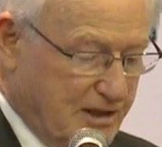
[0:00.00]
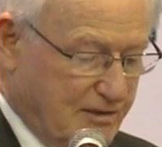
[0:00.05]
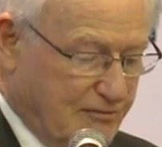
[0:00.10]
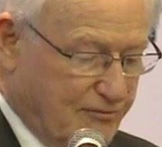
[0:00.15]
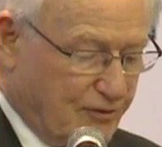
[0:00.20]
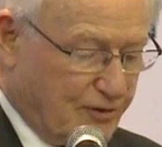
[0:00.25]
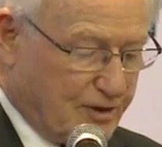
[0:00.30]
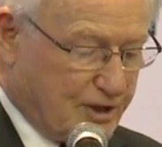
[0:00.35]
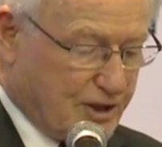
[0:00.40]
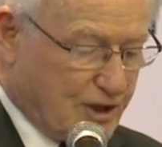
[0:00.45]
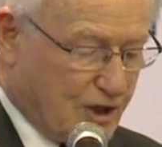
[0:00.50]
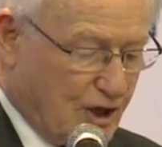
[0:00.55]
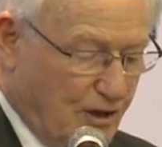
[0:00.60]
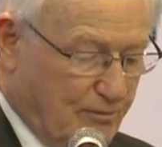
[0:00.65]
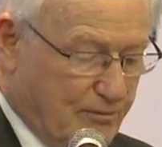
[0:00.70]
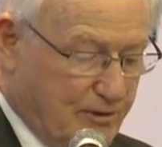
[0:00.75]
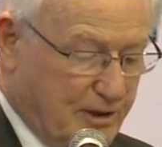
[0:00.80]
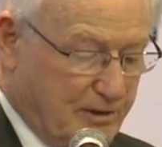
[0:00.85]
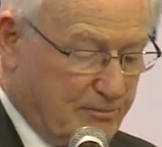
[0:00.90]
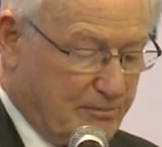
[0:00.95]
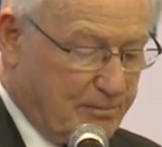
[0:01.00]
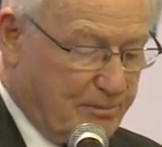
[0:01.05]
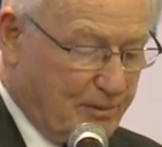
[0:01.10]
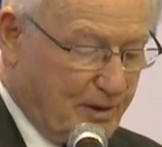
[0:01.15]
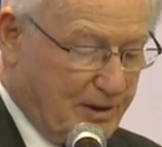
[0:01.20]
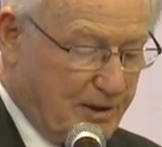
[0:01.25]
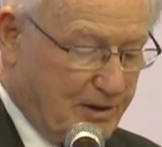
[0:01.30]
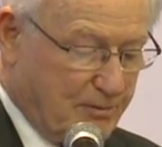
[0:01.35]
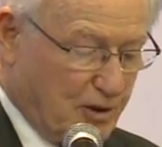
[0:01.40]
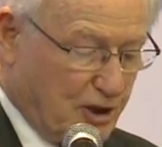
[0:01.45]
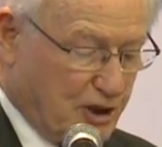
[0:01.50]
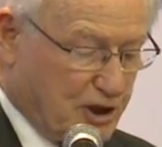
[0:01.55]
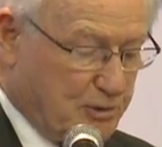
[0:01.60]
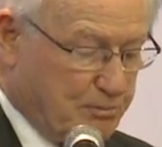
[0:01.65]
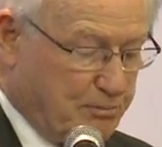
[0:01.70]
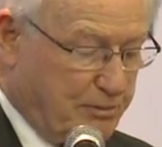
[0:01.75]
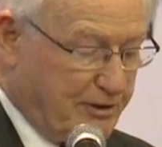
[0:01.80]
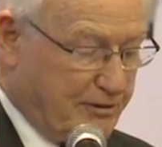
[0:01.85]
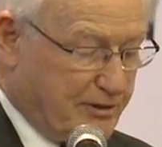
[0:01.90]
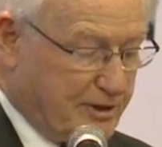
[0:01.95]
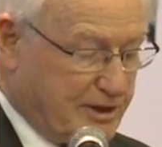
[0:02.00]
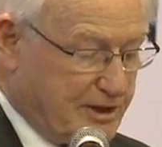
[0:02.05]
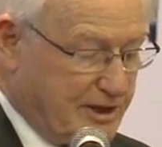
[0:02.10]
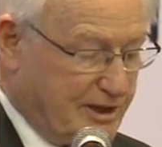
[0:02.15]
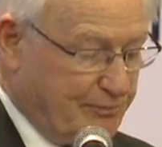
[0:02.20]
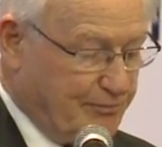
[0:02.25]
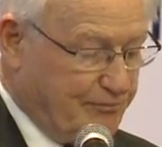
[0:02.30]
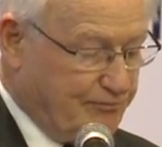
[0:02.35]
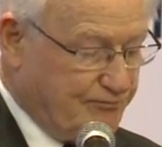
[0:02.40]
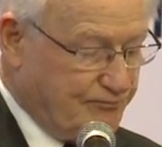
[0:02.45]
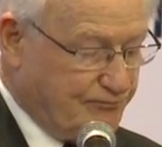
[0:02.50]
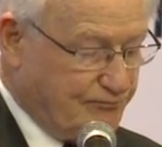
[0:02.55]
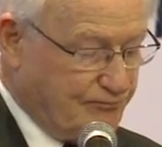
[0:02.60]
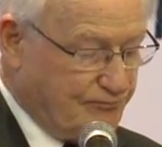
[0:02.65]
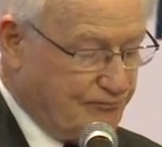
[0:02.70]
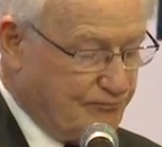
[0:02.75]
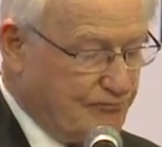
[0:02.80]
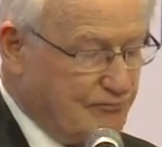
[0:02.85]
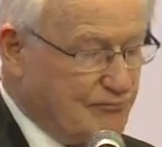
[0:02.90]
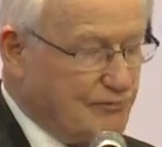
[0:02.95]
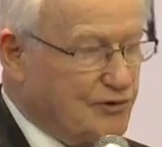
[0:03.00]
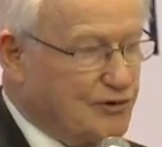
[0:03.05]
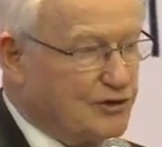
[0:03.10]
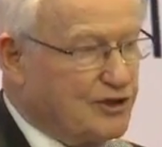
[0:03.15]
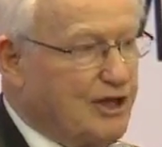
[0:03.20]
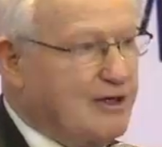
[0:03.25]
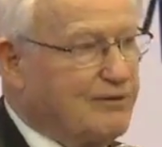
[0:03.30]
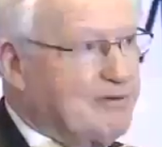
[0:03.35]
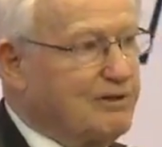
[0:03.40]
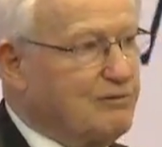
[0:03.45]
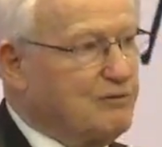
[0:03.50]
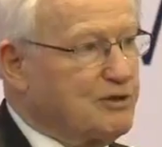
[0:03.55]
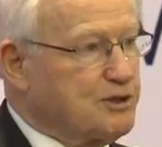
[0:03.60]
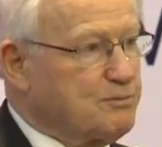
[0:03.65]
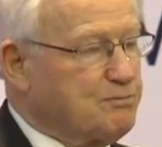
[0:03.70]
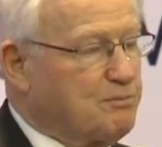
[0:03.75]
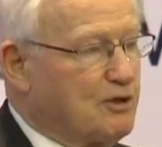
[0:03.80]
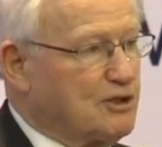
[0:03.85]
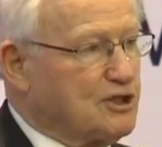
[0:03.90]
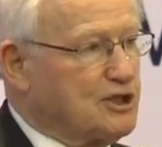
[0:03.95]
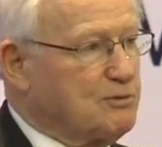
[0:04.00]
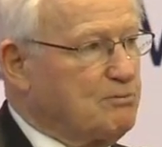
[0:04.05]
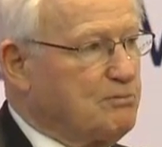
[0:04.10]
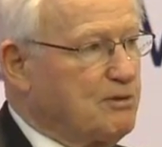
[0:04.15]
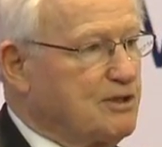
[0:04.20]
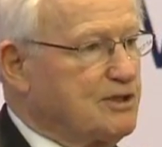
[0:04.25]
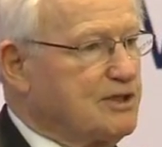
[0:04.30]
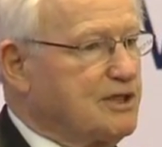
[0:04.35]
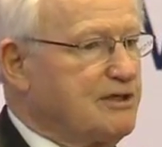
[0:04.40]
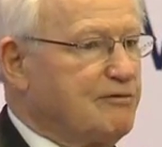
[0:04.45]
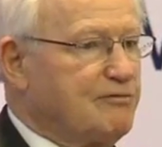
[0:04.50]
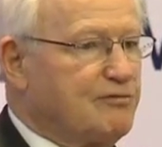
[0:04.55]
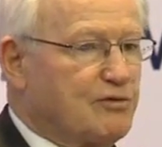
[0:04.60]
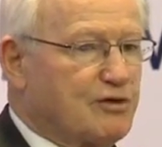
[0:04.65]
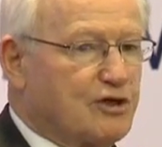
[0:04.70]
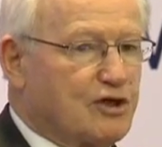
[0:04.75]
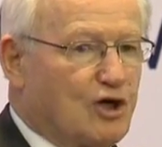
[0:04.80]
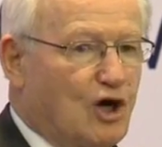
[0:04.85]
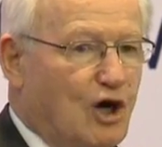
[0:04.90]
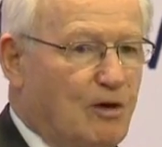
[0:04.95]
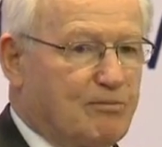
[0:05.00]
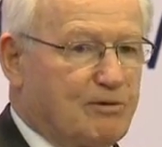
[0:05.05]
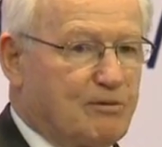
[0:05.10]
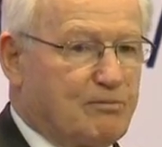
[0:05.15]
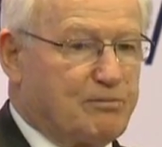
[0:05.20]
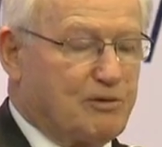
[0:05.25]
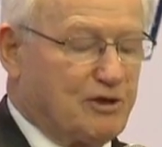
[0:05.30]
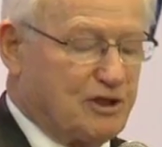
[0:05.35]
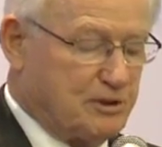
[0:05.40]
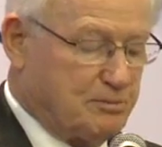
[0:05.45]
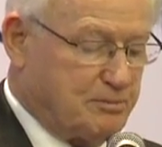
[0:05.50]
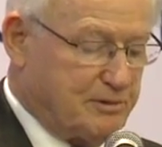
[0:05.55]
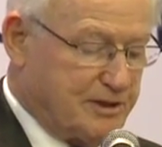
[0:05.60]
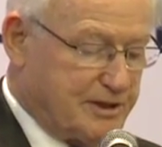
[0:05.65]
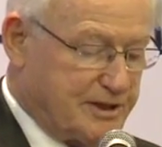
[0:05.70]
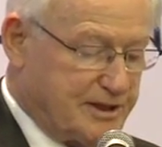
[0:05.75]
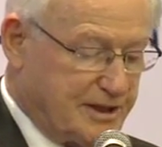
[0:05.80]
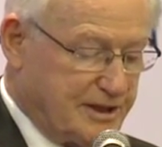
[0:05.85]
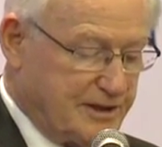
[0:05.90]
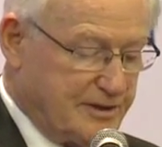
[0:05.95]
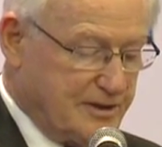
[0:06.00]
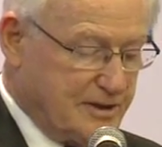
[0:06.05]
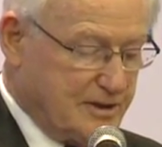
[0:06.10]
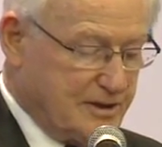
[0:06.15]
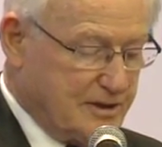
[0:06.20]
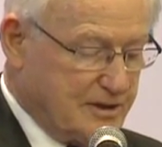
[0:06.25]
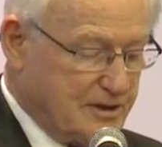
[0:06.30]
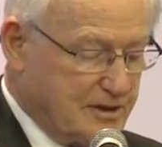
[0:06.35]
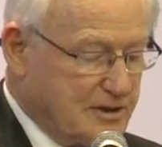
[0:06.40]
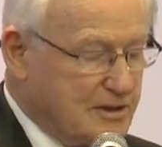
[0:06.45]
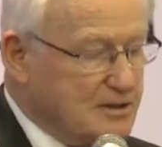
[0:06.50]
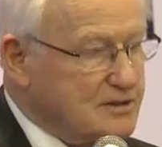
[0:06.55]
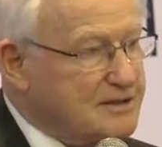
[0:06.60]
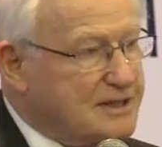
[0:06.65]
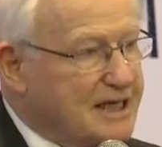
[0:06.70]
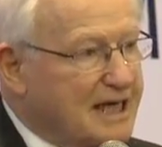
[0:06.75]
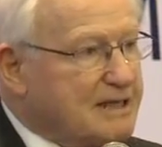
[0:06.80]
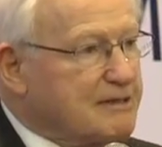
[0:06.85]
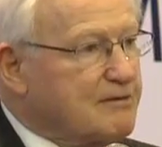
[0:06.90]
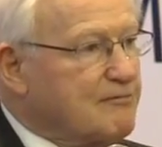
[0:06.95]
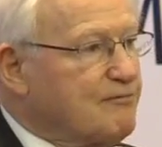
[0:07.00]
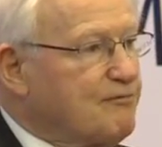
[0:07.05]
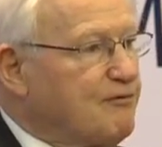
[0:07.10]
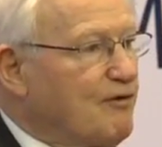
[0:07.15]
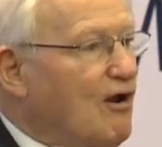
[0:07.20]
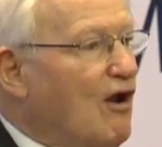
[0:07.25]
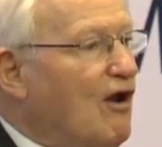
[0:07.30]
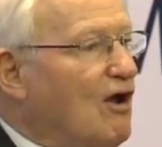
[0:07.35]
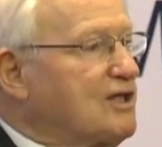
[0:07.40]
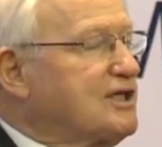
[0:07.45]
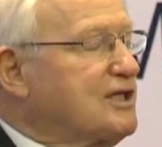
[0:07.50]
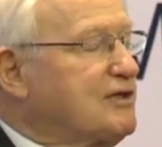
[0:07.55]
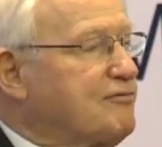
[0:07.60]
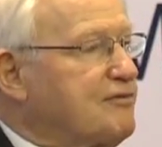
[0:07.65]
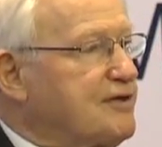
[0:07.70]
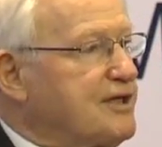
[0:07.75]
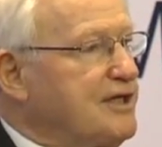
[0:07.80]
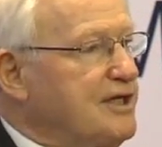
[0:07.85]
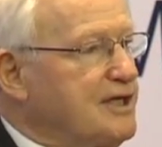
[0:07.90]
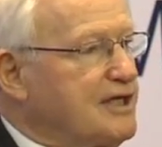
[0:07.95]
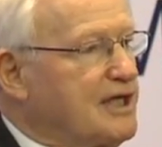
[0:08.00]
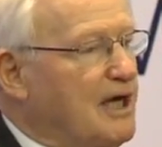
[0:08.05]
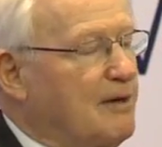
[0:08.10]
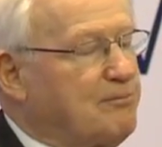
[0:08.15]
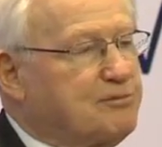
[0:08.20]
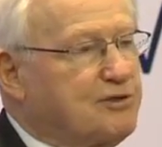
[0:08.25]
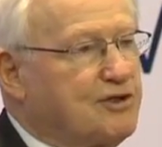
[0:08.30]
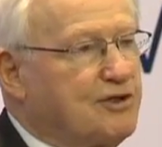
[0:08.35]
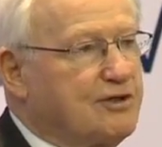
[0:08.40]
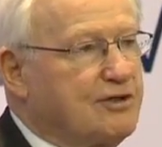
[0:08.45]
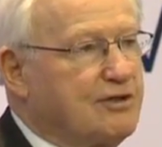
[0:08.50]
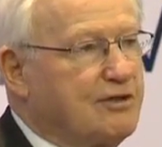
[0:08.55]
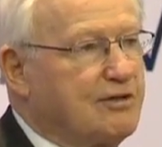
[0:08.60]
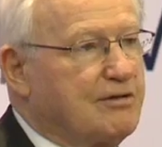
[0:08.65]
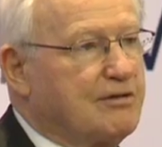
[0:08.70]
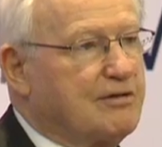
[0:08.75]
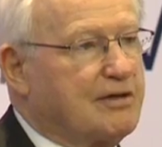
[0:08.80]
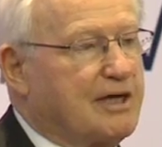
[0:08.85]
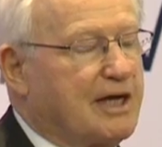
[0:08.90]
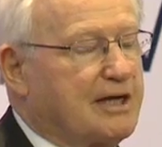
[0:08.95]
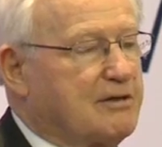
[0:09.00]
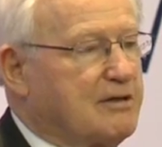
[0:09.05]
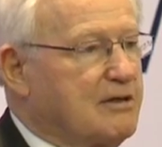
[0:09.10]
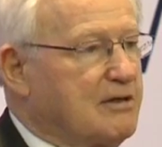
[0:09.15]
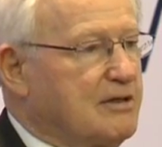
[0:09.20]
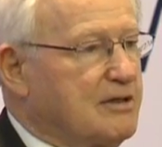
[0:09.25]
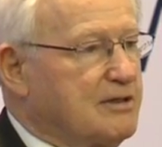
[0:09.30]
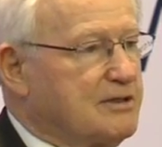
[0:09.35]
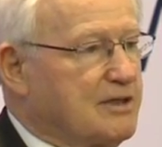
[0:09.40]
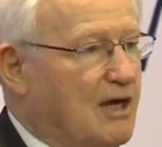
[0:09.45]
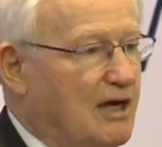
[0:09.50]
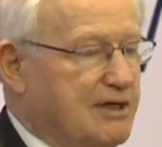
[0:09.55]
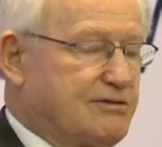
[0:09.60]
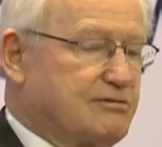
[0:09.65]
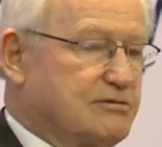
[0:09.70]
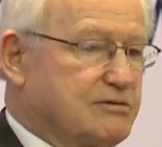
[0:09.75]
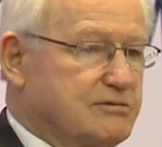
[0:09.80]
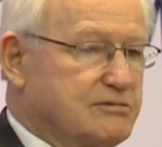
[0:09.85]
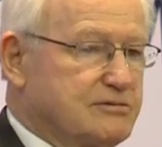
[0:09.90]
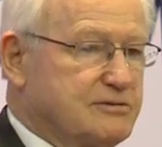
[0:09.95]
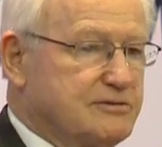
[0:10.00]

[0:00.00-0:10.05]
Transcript: for a Common Prosperity. Sharing Responsibility for a Common Prosperity. That philosophy, captured in that title,